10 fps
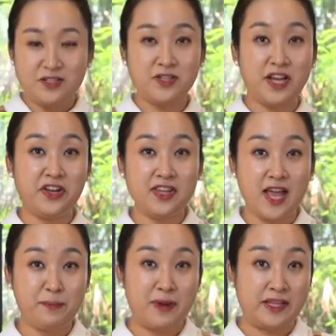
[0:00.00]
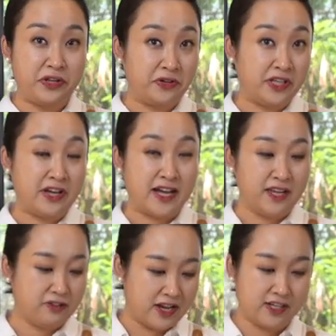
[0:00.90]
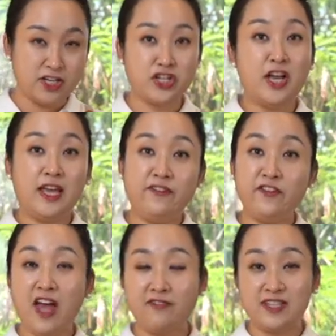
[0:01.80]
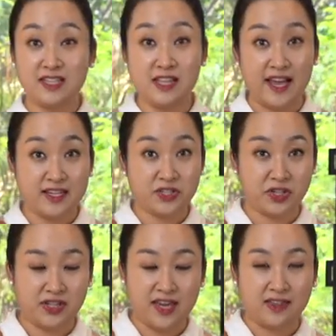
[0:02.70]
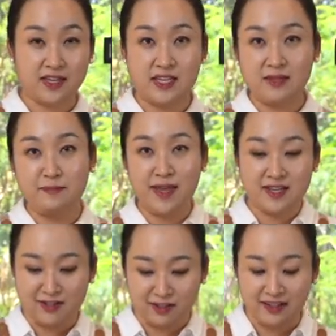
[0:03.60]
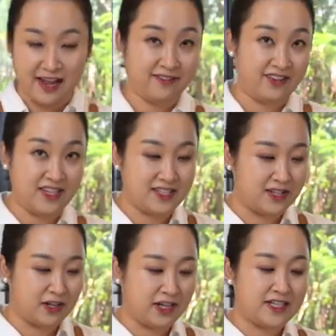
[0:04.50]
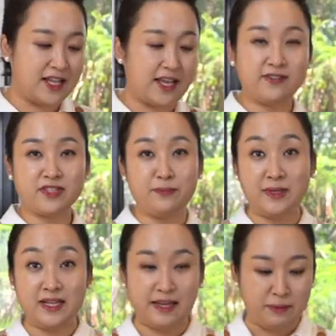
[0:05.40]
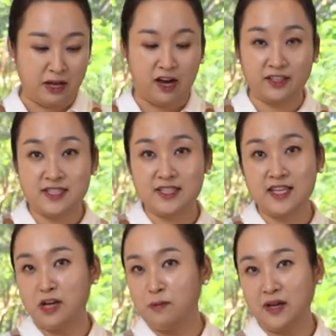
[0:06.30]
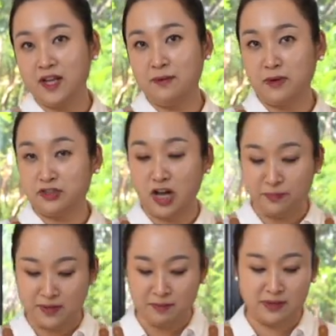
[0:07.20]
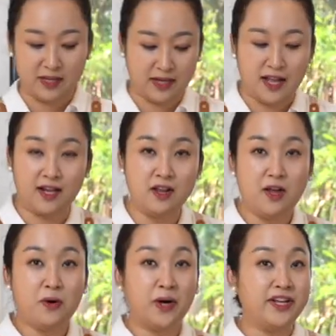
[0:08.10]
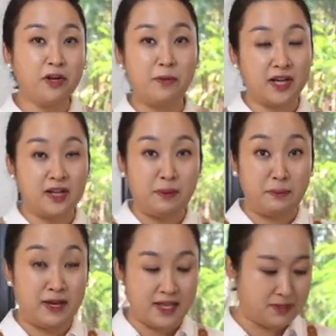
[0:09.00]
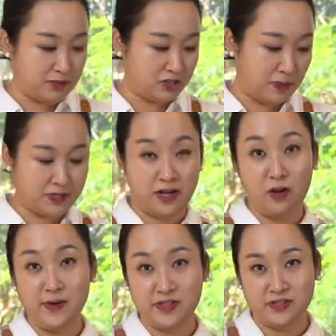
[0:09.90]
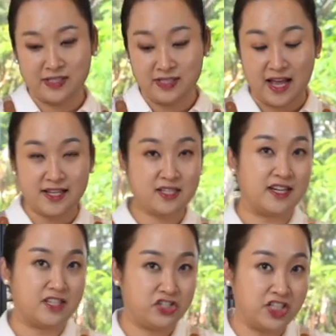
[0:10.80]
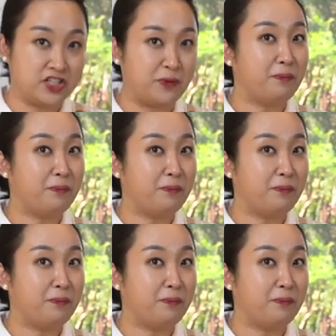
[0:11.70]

So ngayon na, balatan ko na yung aking radish. If you have a slicer like this, it makes our life easier. Kasi like somebody like me, honestly, hindi ako magaling mag-chop ng matagal. Or hindi ako magaling mabilis mag-chop. So I always use a slicer as a cheater.